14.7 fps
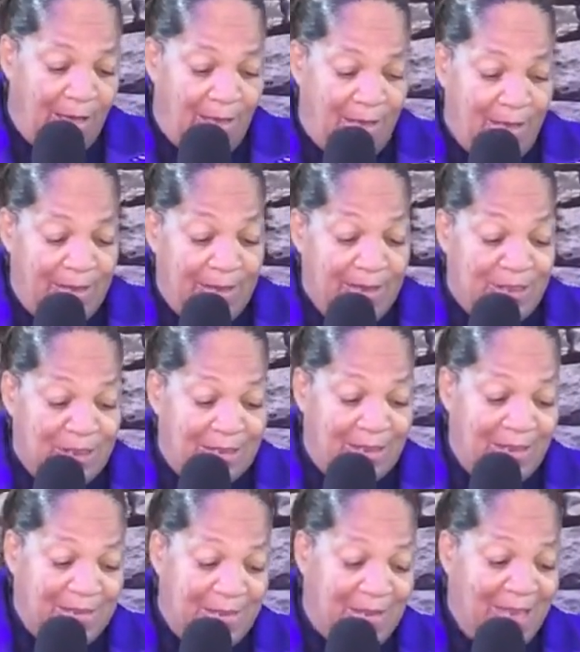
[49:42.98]
uh, the
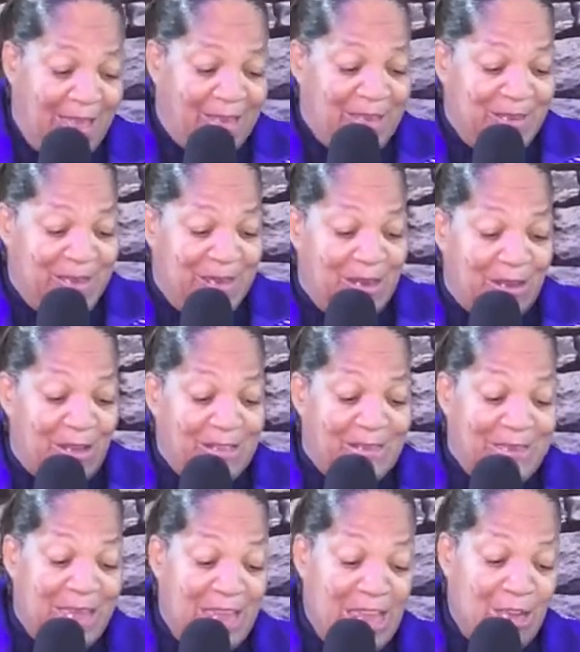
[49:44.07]
judge and she did it
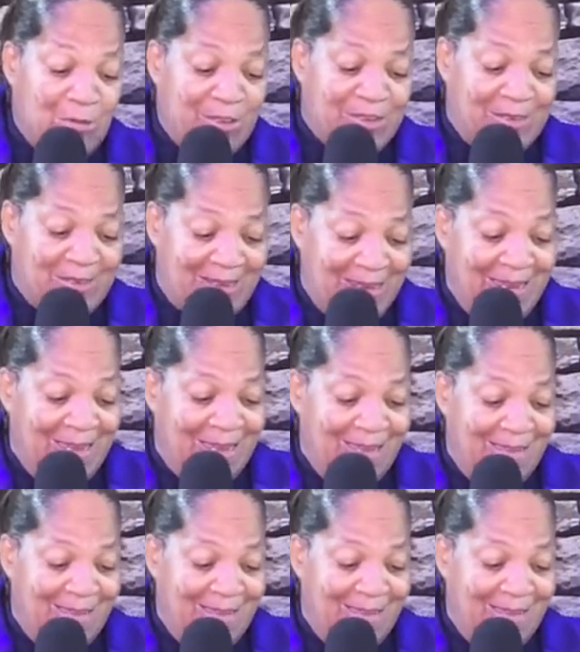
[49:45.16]
continuously